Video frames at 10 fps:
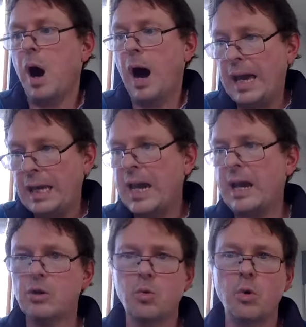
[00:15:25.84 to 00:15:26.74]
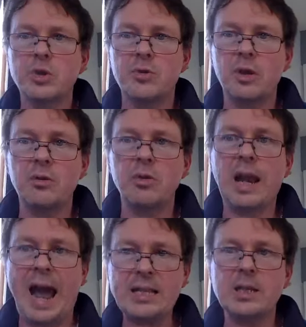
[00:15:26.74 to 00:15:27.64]
I tend towards the
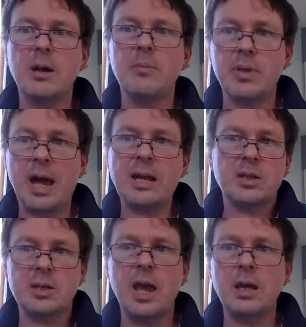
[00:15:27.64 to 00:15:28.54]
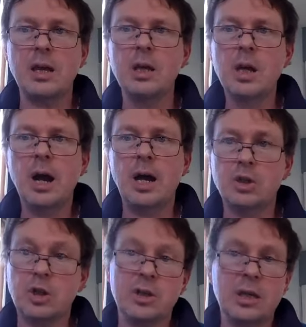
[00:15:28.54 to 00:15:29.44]
latter, but that's to say
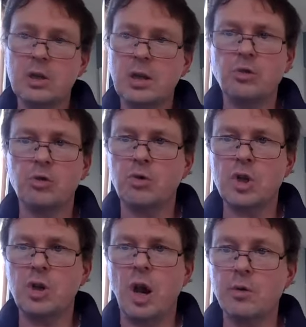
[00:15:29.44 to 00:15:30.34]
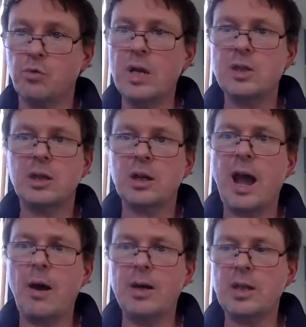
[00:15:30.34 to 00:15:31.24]
just the intellectual tradition I was raised in and
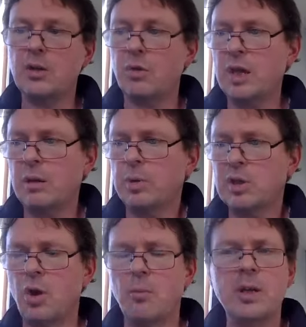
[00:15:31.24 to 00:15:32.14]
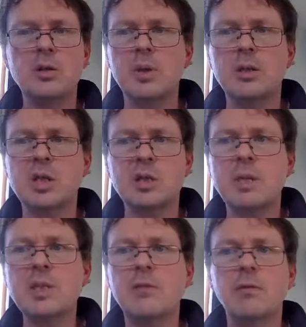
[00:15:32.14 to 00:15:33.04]
how I tend to think, but it's not meant to be
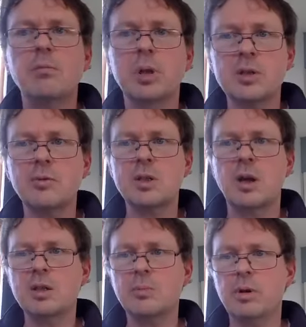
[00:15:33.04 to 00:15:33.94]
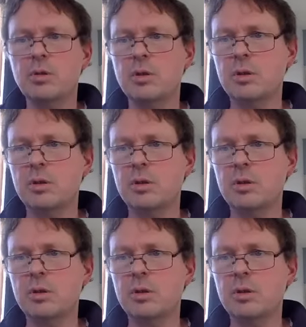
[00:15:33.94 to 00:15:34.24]
dismissive of political science approaches.